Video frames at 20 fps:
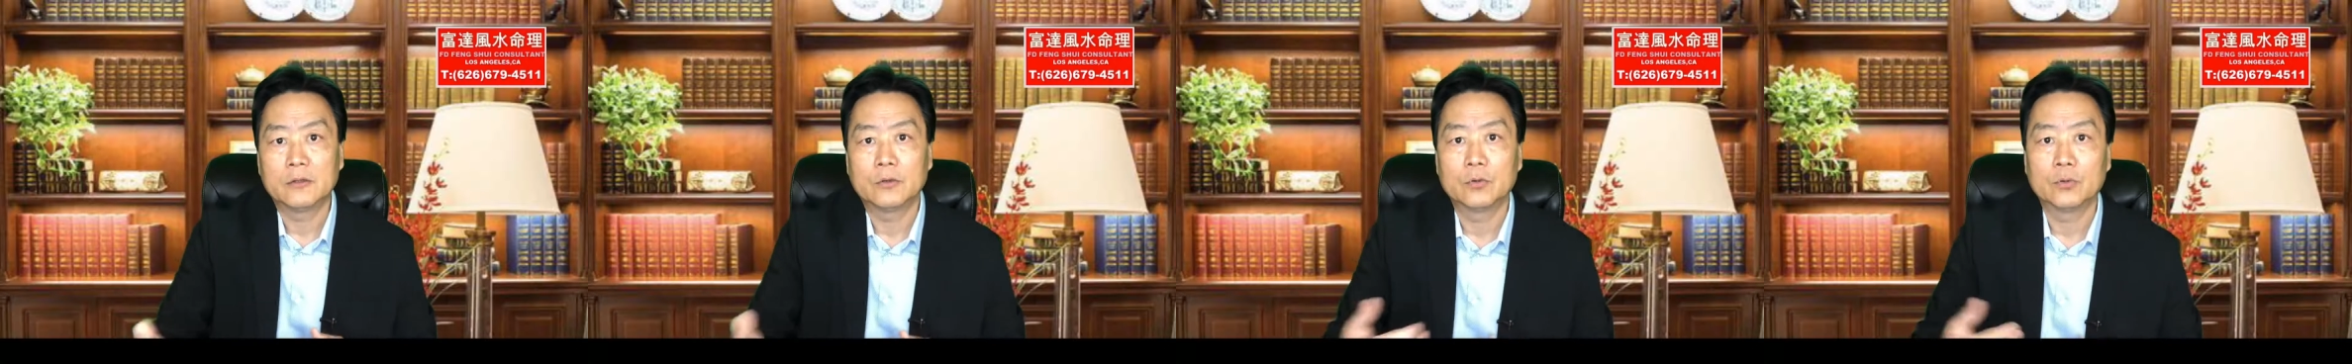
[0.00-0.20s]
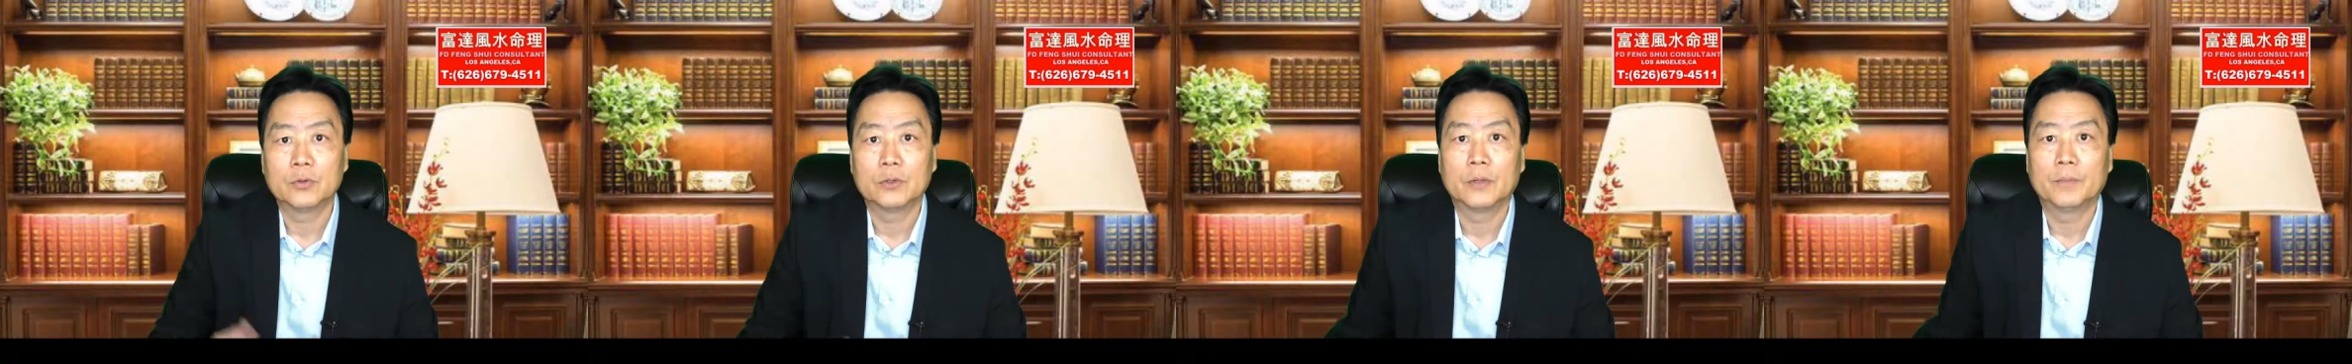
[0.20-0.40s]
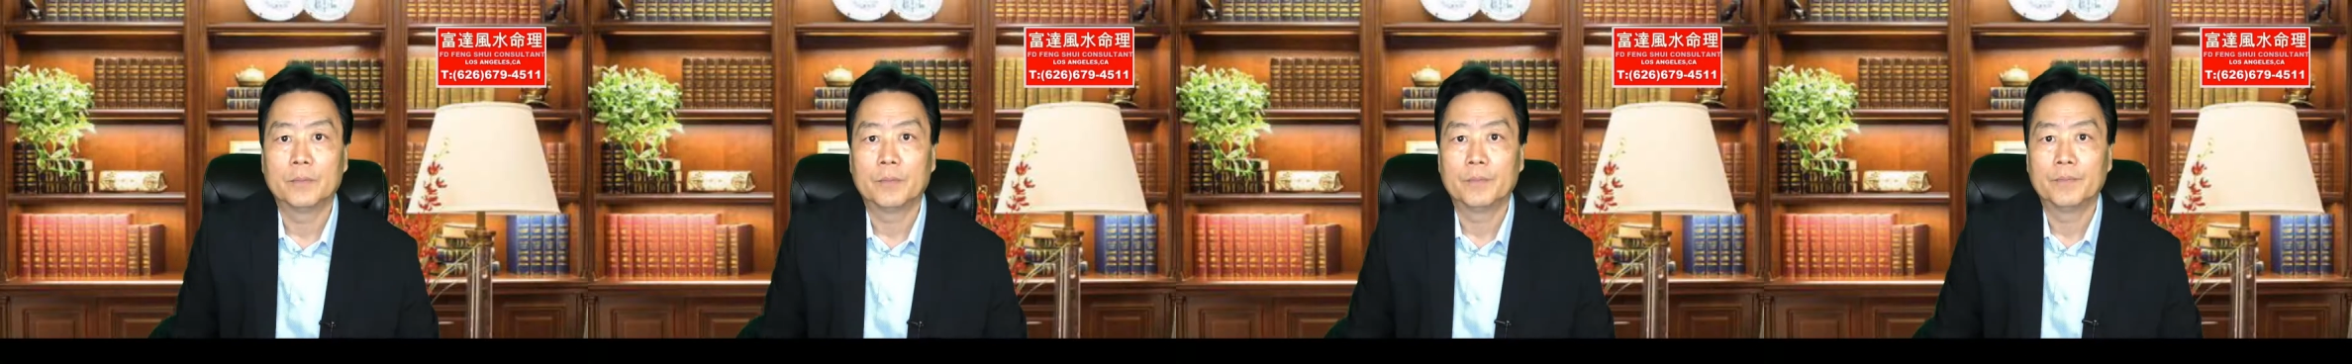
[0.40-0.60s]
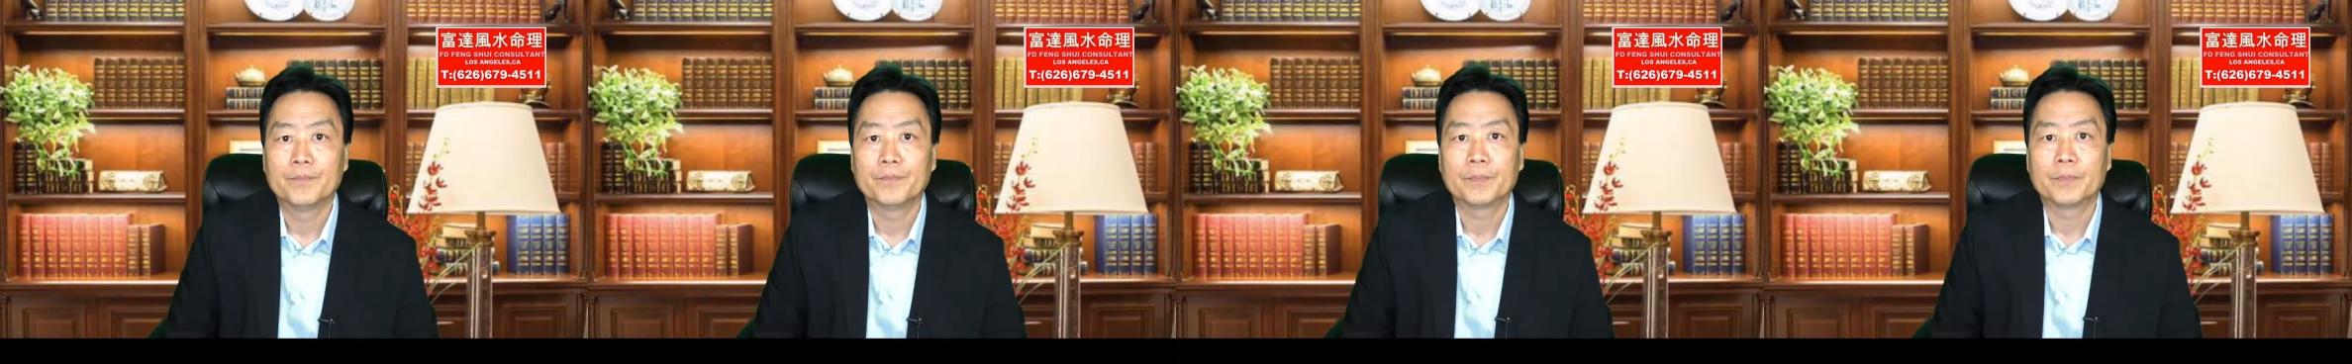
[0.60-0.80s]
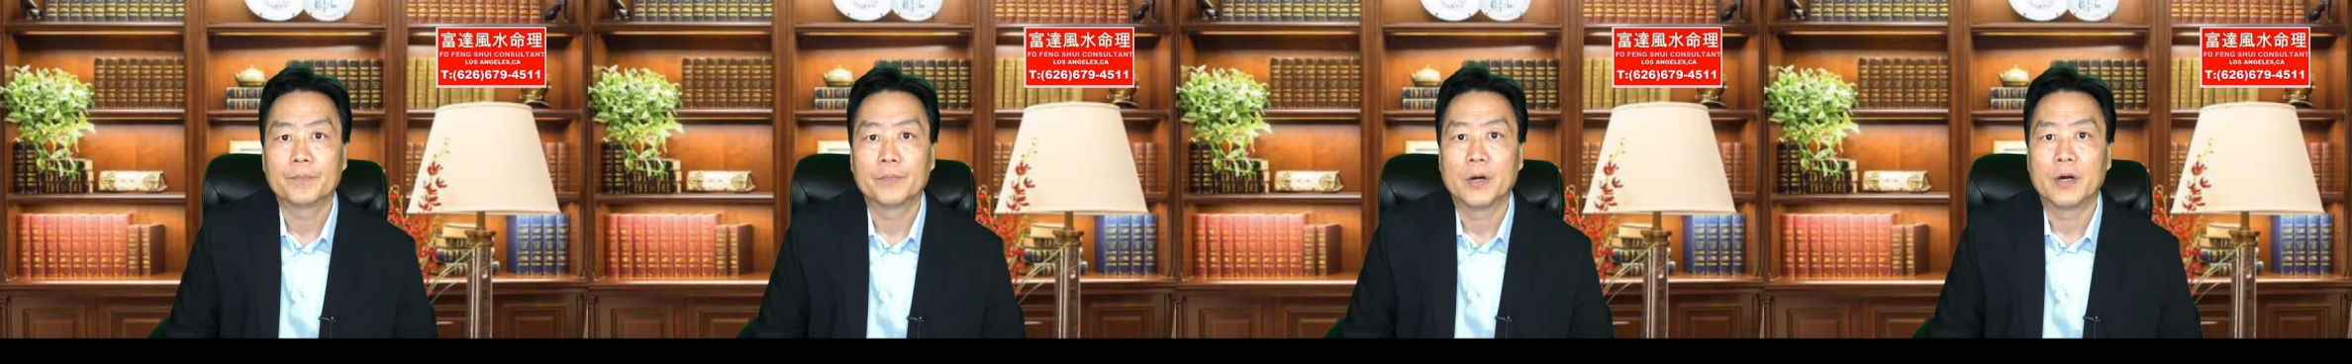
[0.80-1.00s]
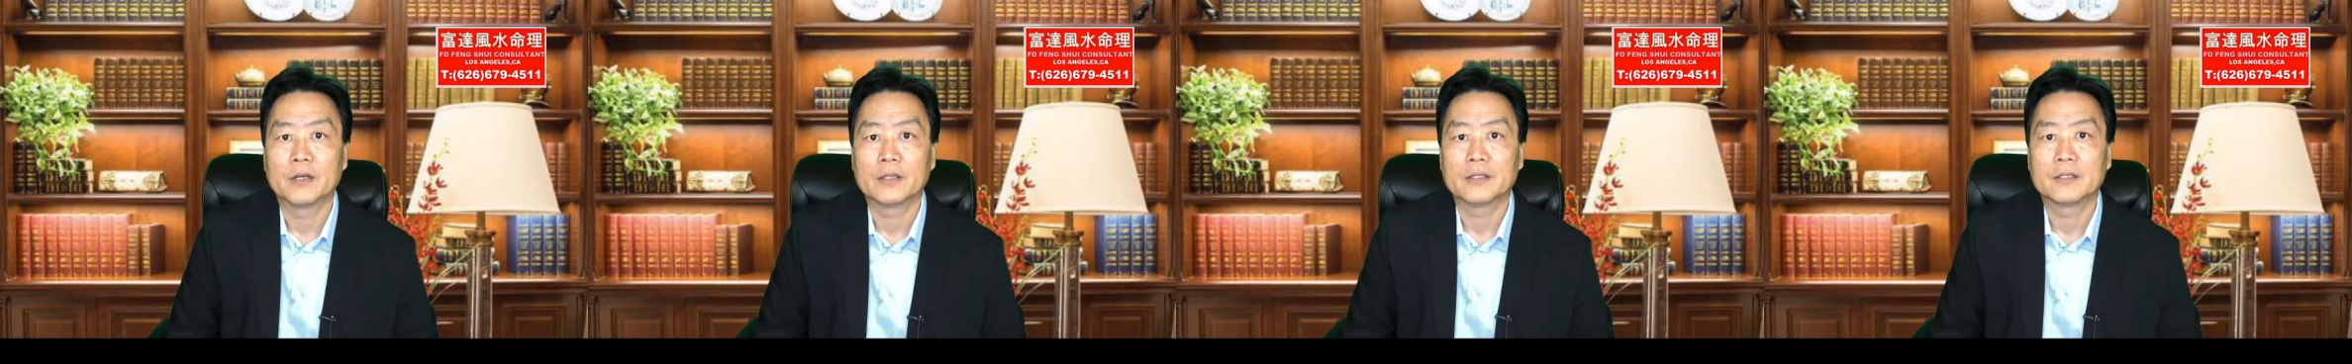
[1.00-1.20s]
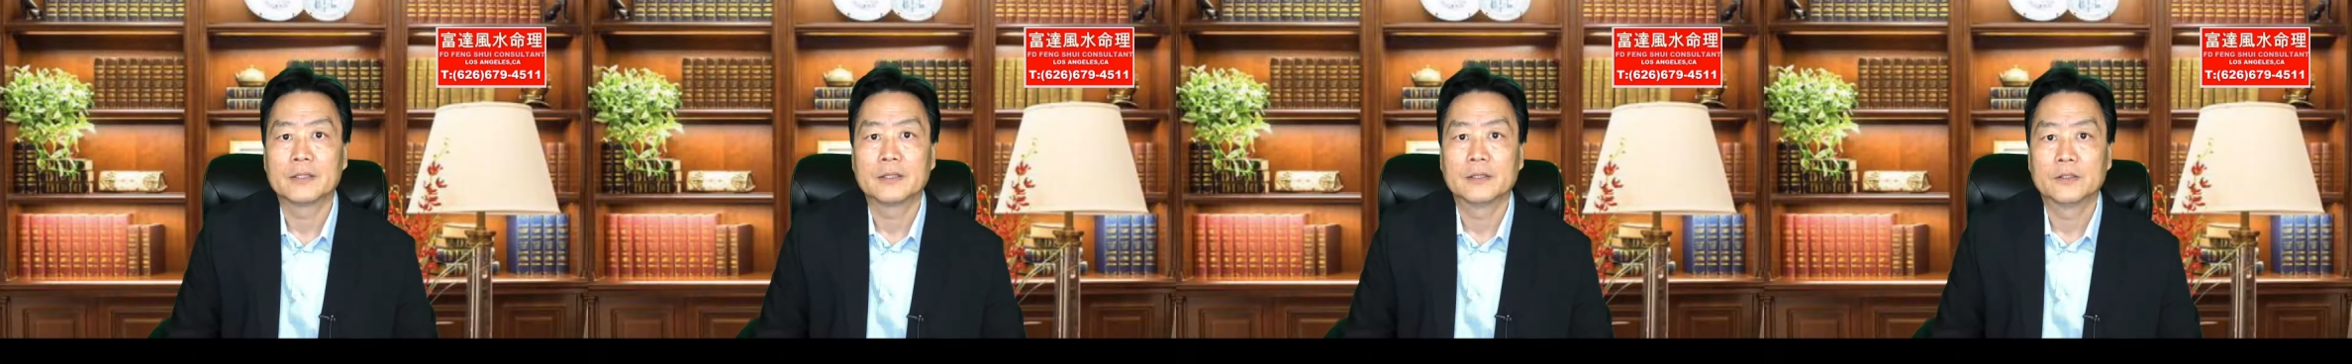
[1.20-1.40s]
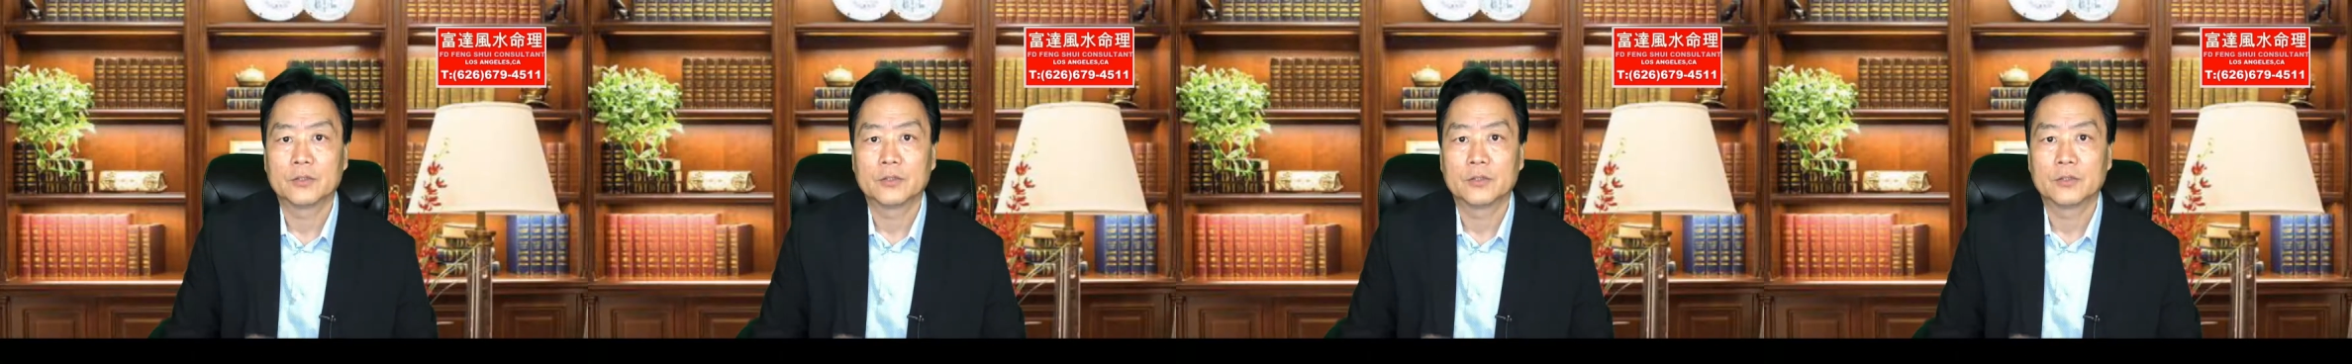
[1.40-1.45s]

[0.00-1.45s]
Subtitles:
to the boss.